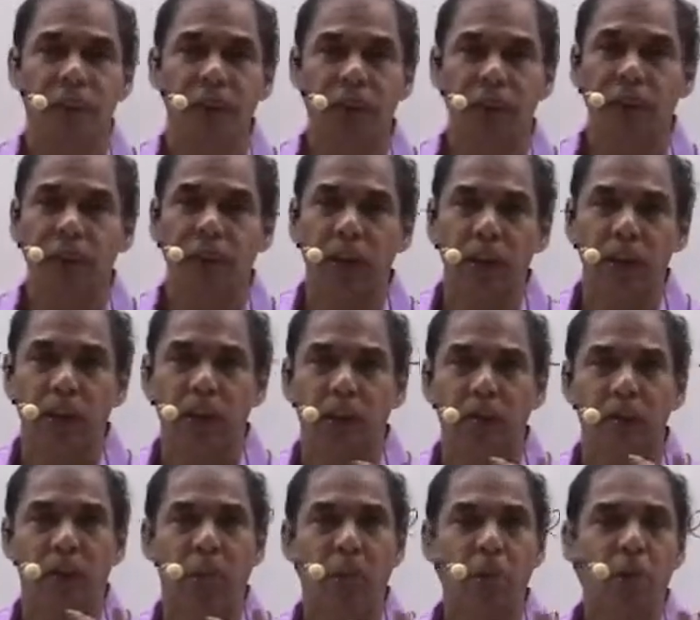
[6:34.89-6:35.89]
See,
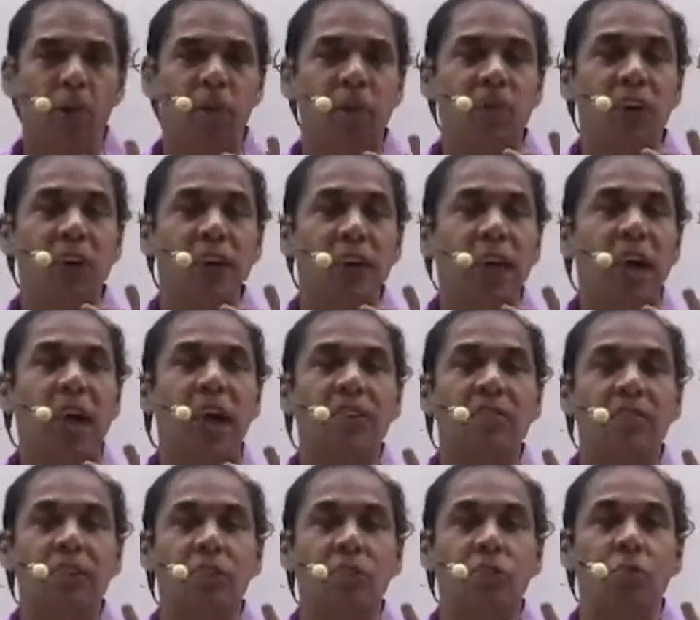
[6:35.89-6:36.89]
suppose if any
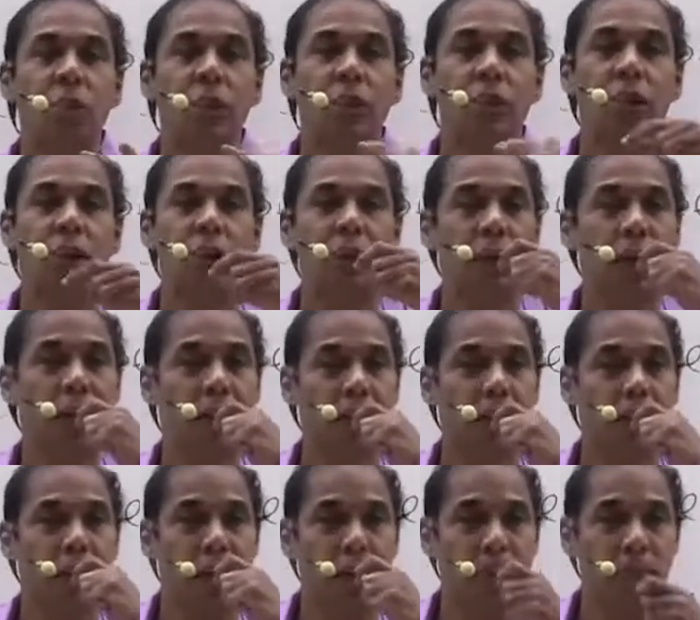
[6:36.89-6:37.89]
action is going on at
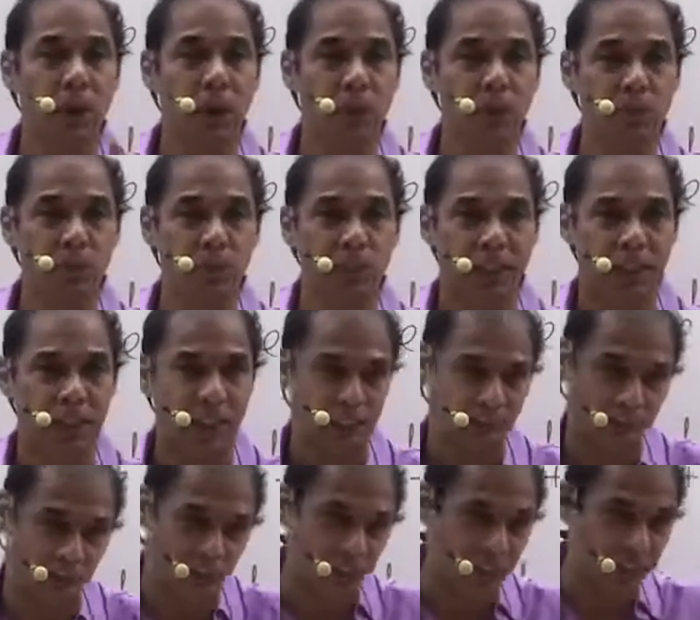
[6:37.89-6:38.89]
the time of
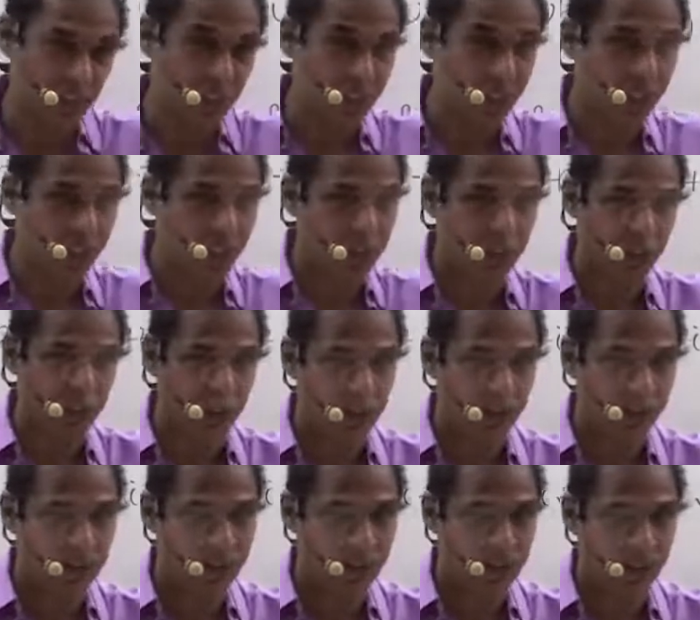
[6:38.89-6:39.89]
speaking, present
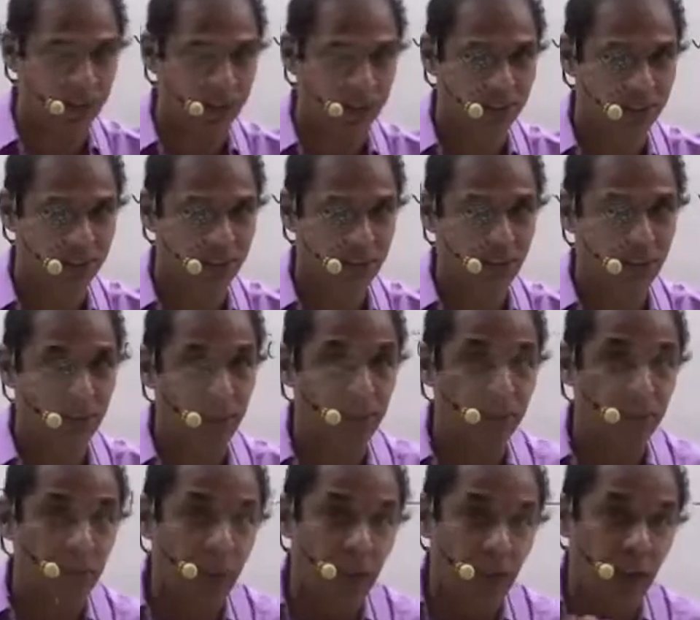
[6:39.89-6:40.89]
continuous tense.
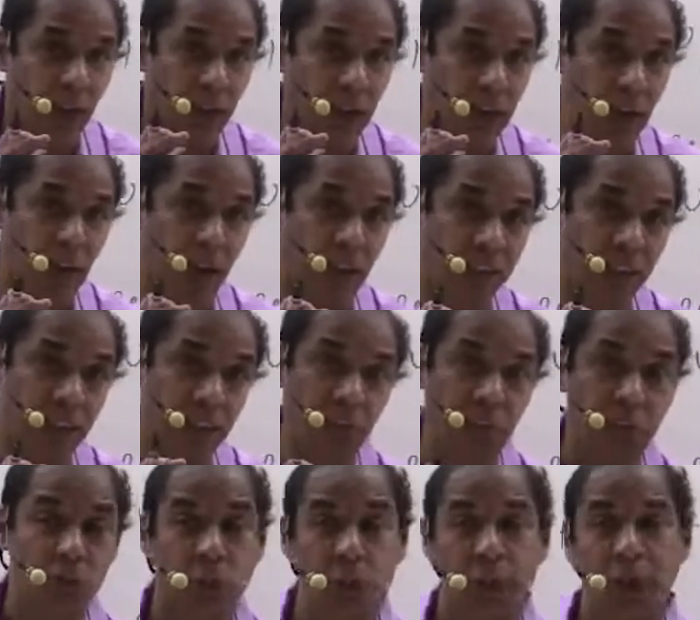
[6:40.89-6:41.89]
Any action
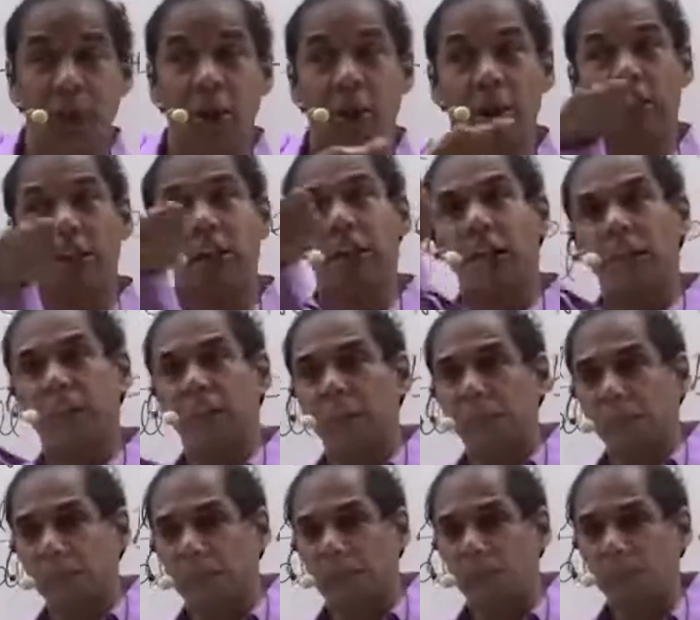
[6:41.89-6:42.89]
was going on in
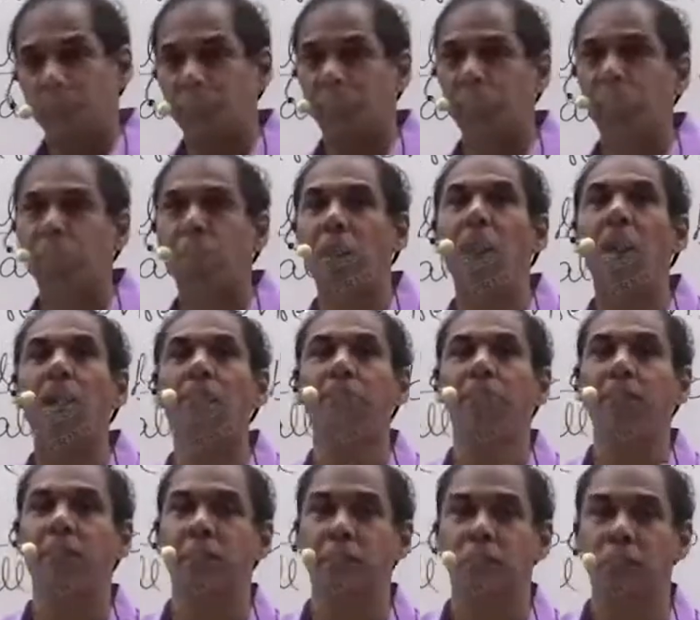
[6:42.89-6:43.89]
the past
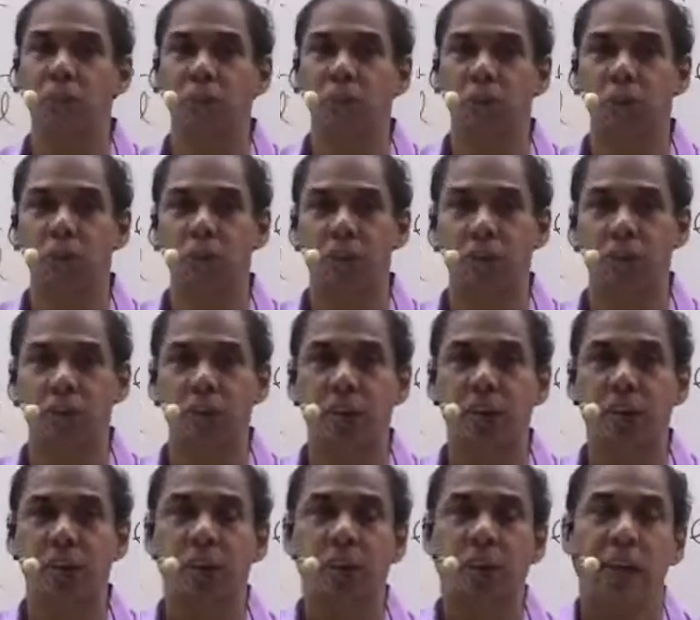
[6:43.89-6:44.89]
continuous.
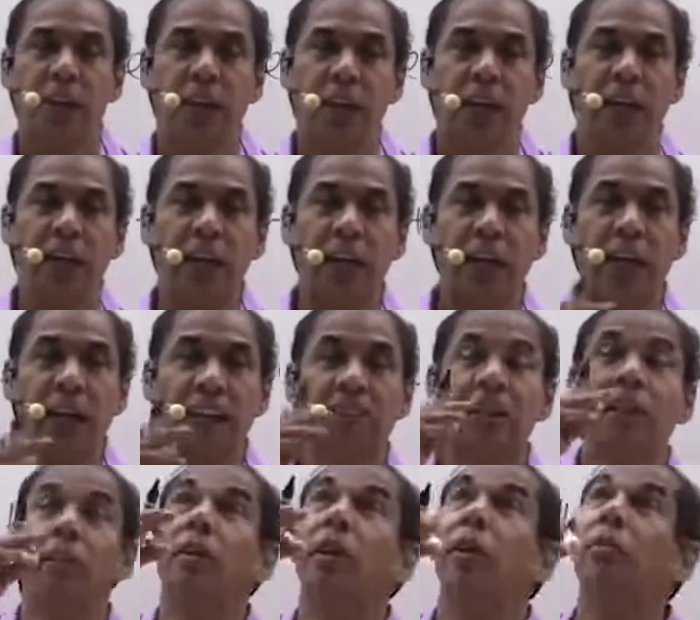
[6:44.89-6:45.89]
Any
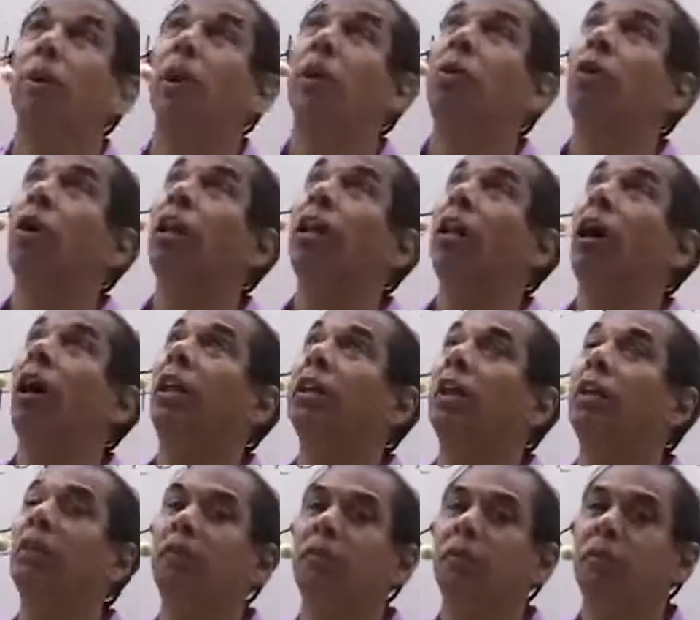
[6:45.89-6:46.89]
action will be going on
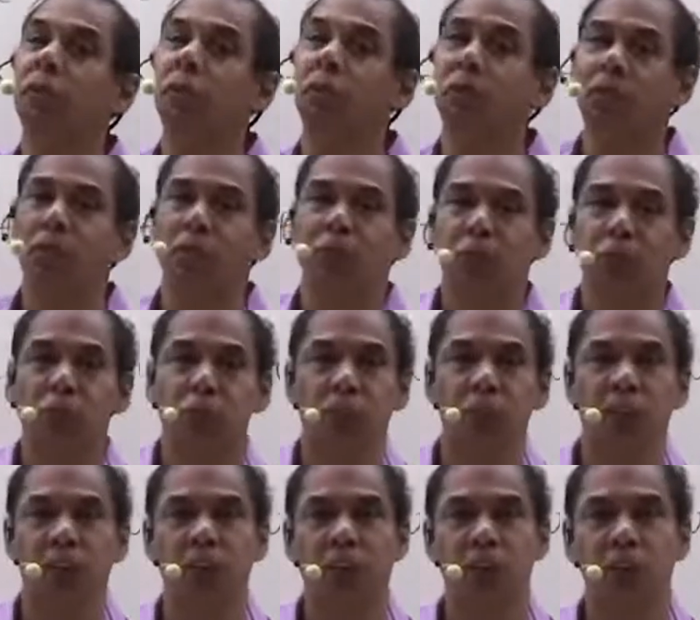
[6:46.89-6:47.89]
in future
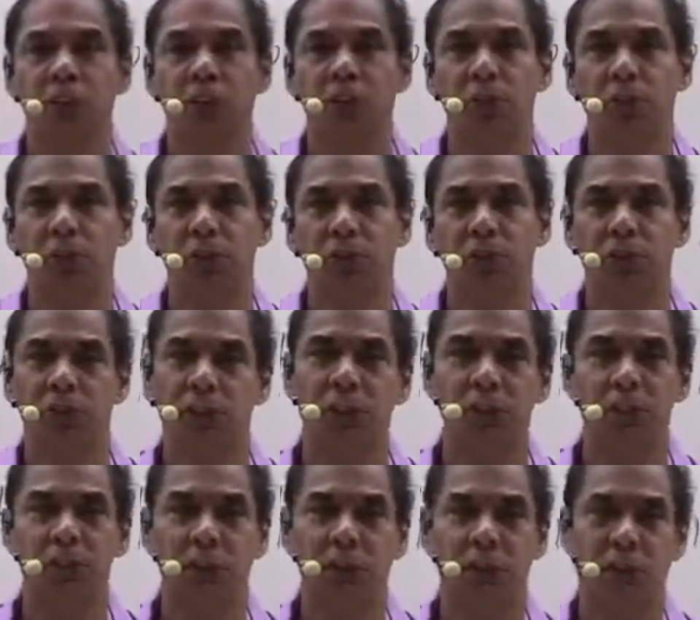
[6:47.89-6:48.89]
continuous.
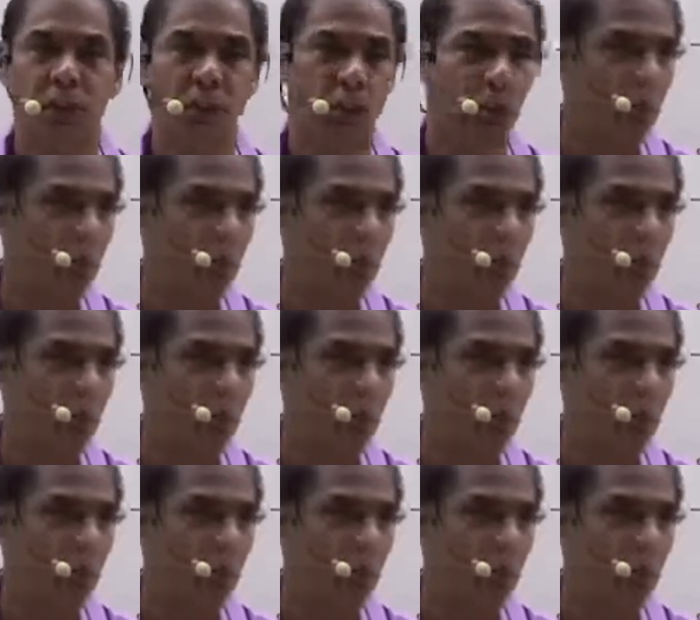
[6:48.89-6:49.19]
That's all.